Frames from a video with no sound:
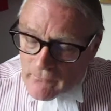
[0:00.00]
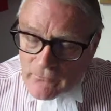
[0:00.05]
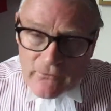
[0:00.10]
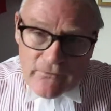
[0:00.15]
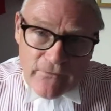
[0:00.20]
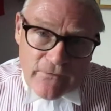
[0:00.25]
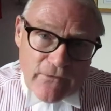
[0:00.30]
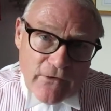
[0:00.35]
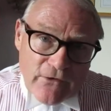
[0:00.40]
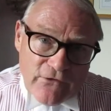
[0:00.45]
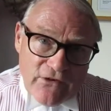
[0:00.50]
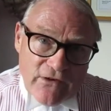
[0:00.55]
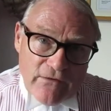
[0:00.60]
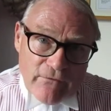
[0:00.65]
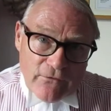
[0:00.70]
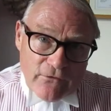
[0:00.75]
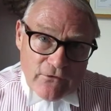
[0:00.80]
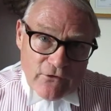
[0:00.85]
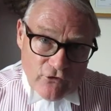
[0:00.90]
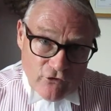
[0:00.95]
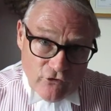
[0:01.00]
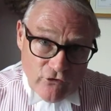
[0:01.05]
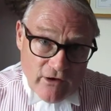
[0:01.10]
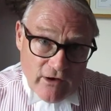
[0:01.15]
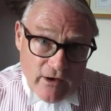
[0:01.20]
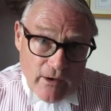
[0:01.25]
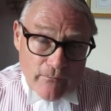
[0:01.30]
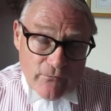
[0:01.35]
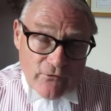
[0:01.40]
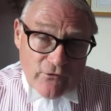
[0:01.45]
in a 13th edition. It
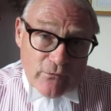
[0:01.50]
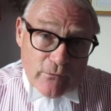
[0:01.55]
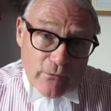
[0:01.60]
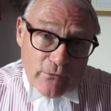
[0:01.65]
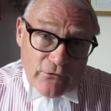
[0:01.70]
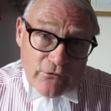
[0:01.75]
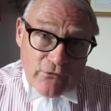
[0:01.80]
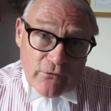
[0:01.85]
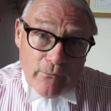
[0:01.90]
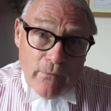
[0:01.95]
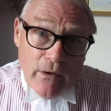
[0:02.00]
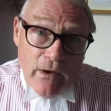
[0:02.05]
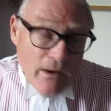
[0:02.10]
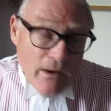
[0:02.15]
comes to us from